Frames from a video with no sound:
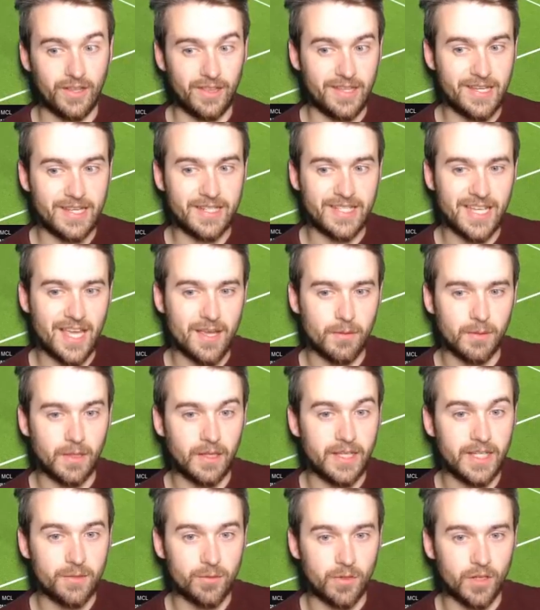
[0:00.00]
the league table, at
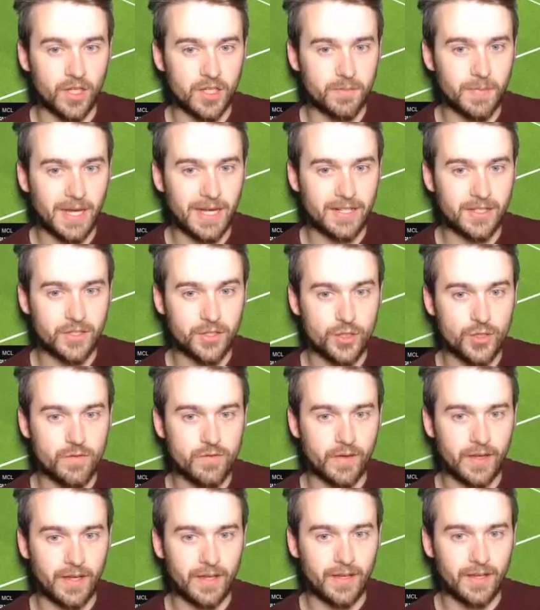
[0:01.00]
least we're not as bad as
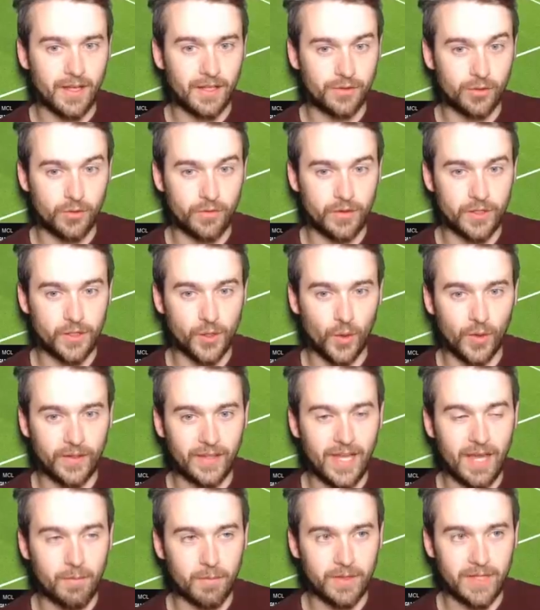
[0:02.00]
Juve. I don't know if you saw it
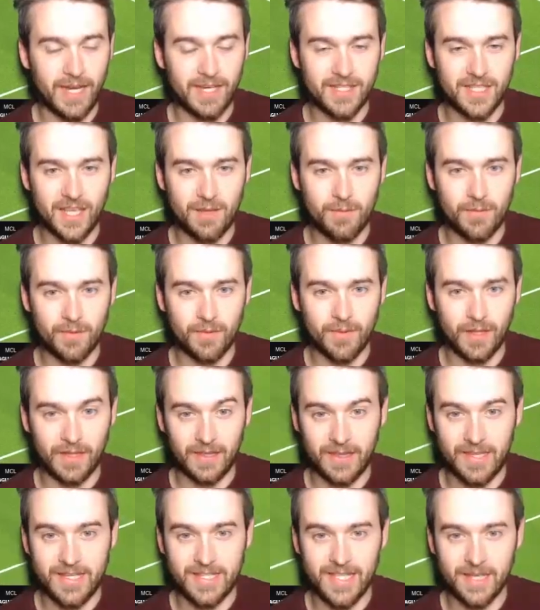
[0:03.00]
there, but next time that the
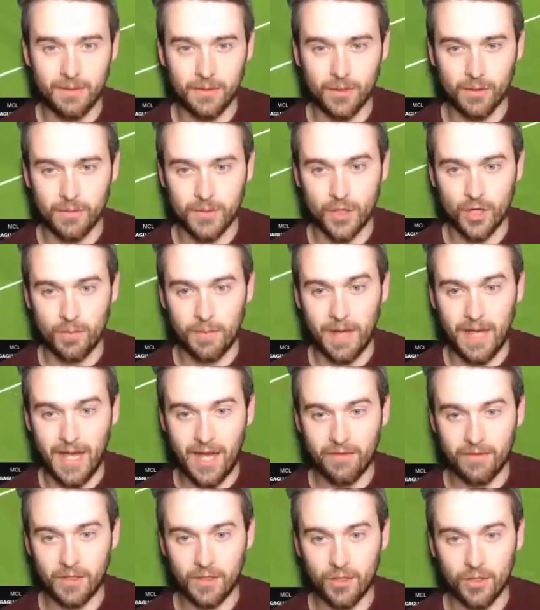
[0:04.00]
league table comes up,
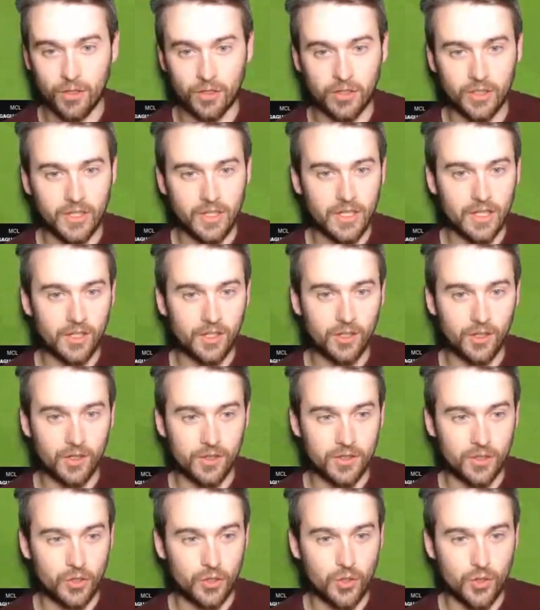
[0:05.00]
have a look,
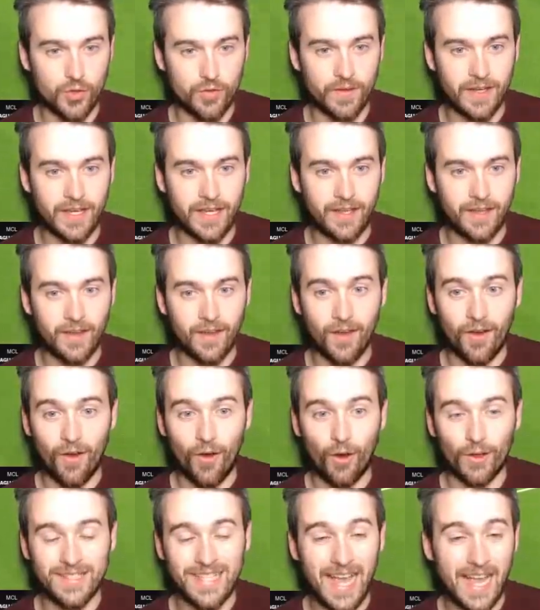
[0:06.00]
because Juve
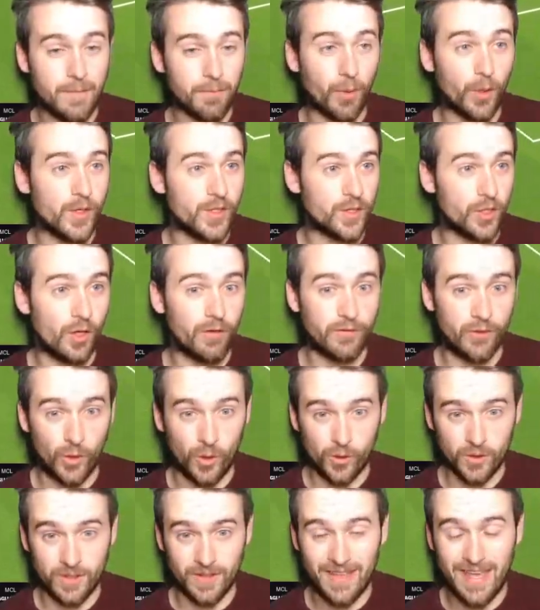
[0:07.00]
are 10 points off
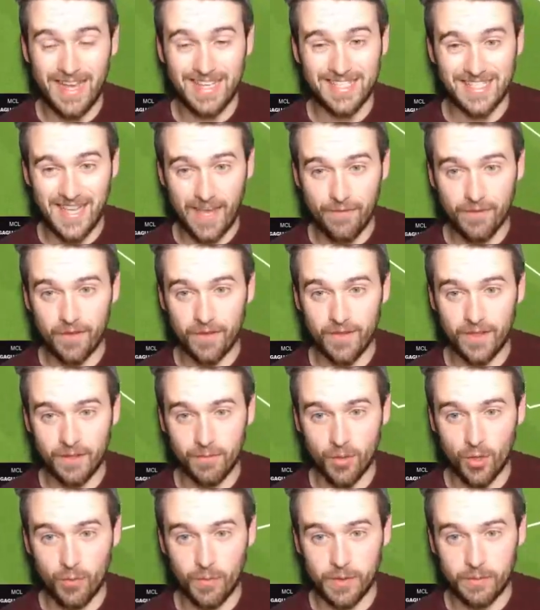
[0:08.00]
us. They're 7th at the
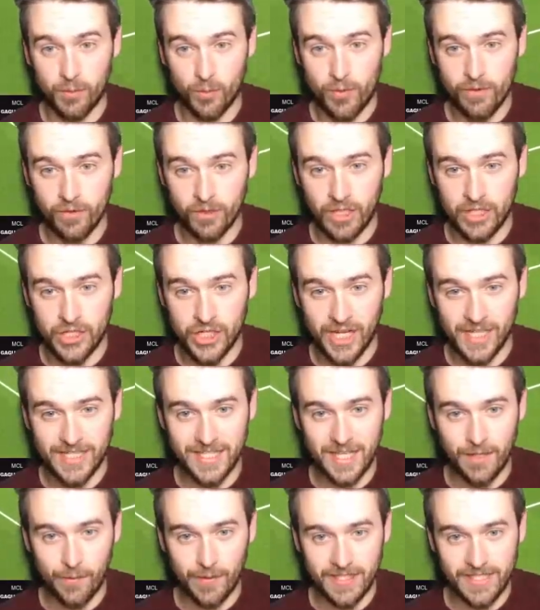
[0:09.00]
moment, but we've got a chance
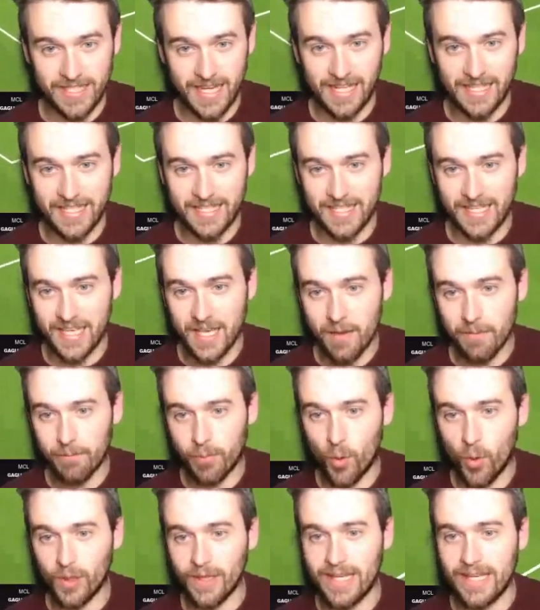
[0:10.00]
here with Sensi.
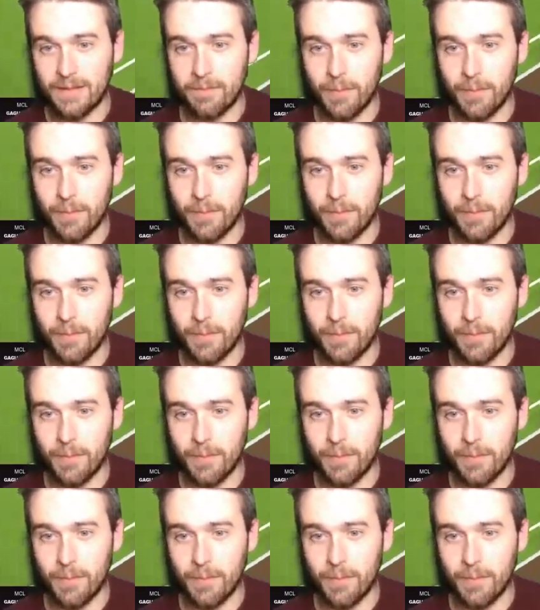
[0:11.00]
Ball in.